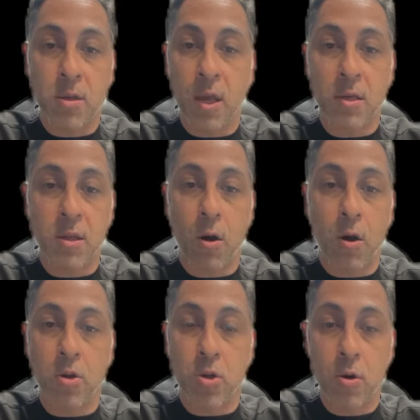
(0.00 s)
things that
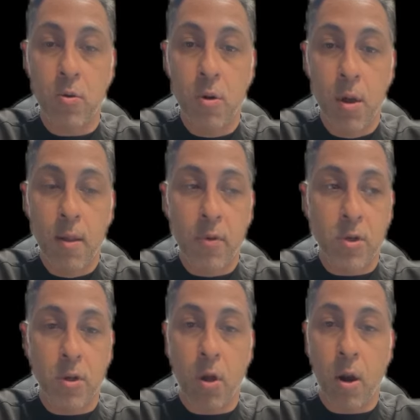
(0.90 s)
aren't true.
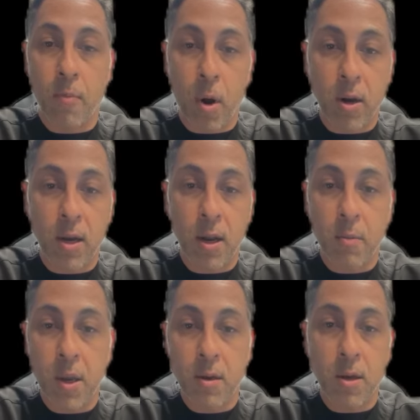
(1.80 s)
There's a lot of
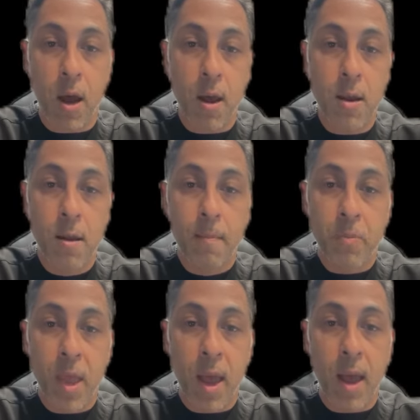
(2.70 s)
marketing being done.
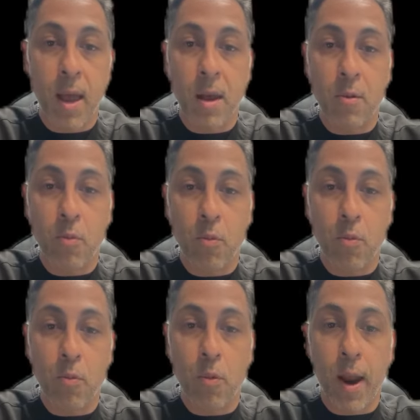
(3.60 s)
And
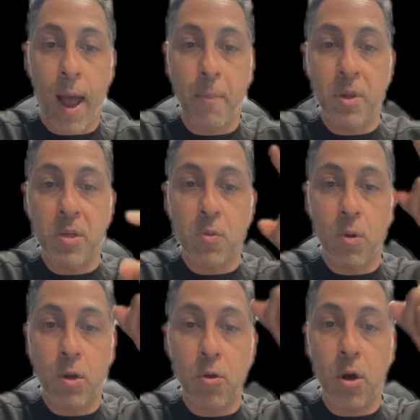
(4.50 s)
what happens
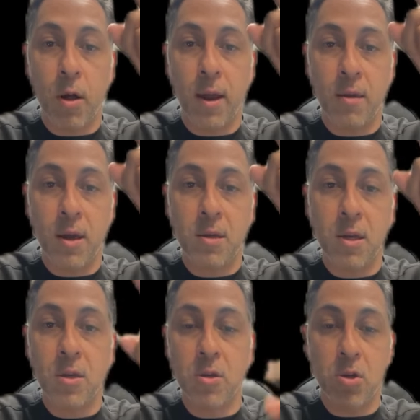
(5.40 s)
when you look like
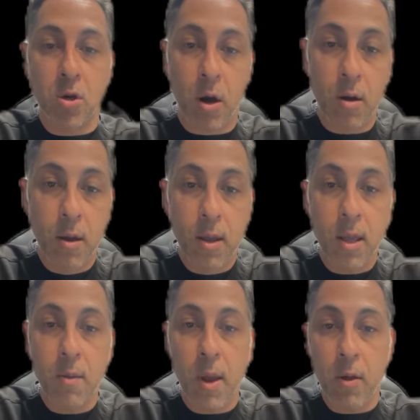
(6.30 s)
this is you start
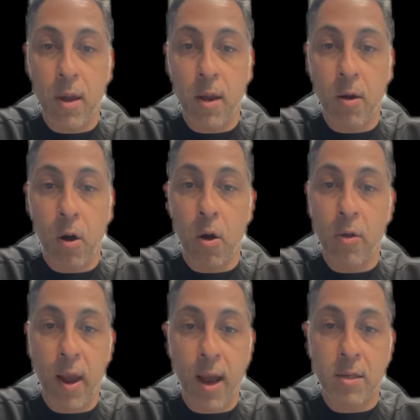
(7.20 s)
emailing all
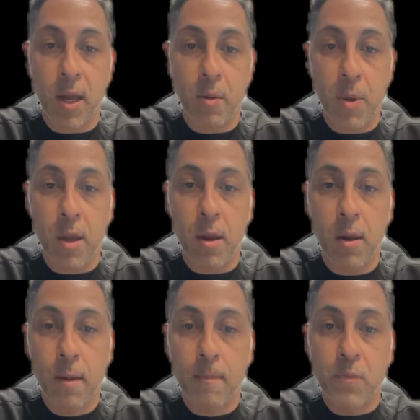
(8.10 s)
the guys like
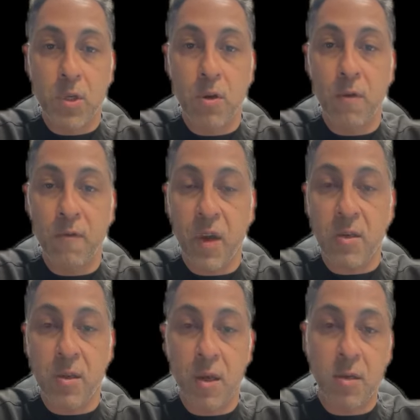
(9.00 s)
me to
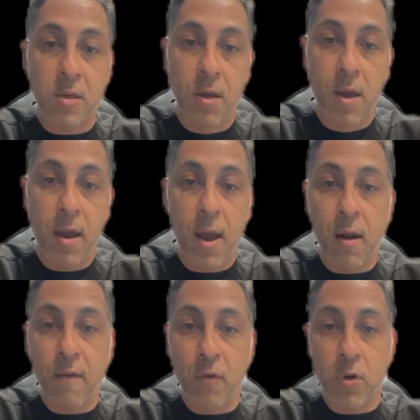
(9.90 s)
fix this.
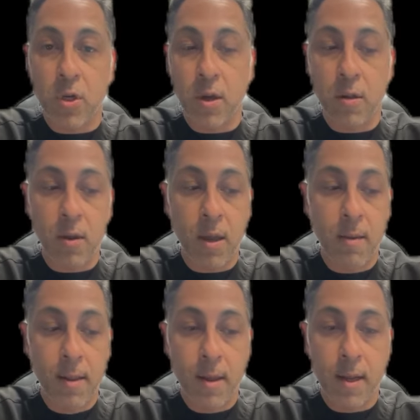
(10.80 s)
And
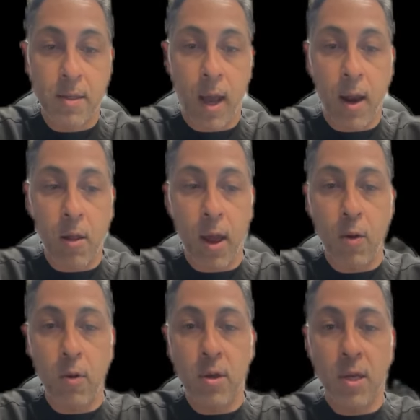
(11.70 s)
unfortunately, it's kind of
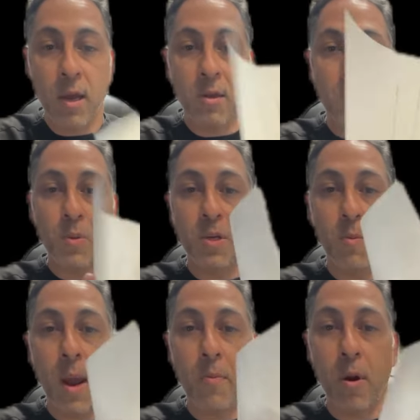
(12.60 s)
like when you take this piece
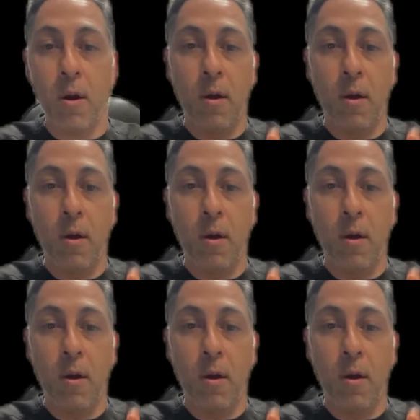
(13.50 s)
of paper